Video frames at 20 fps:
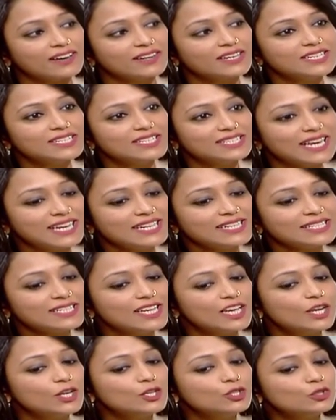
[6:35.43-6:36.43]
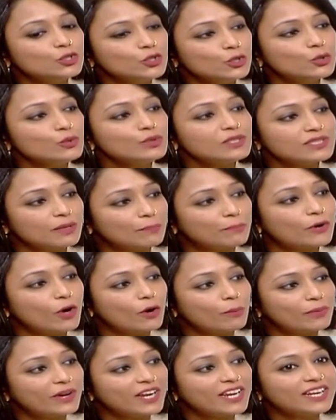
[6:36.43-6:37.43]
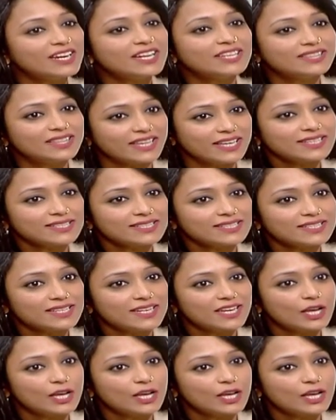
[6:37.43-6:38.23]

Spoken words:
It tells to use appropriately things